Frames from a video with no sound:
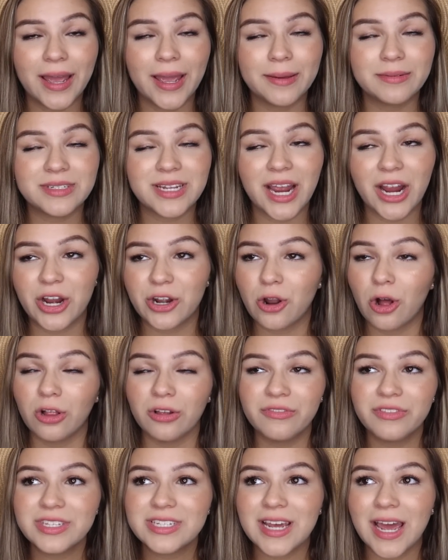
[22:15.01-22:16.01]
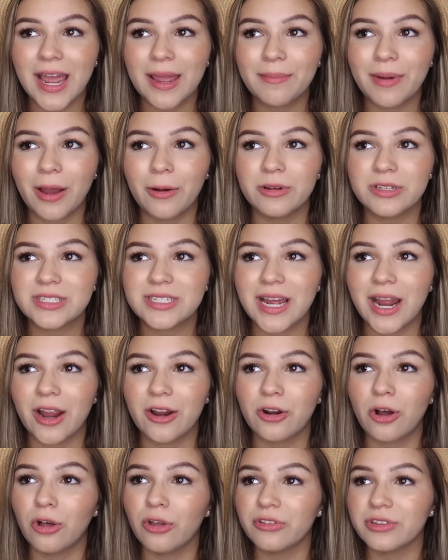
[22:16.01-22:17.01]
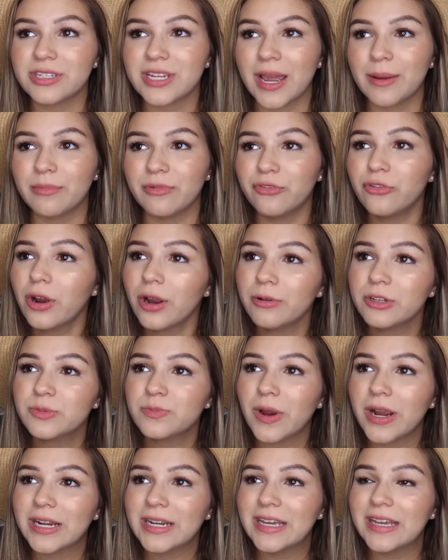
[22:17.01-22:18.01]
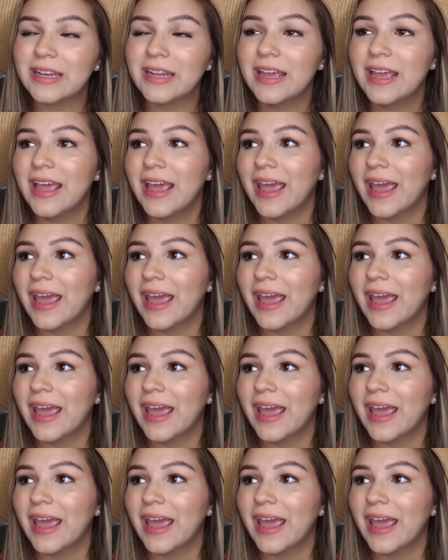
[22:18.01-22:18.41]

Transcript: I am tired all of the time. I was tired all the time before I was pregnant,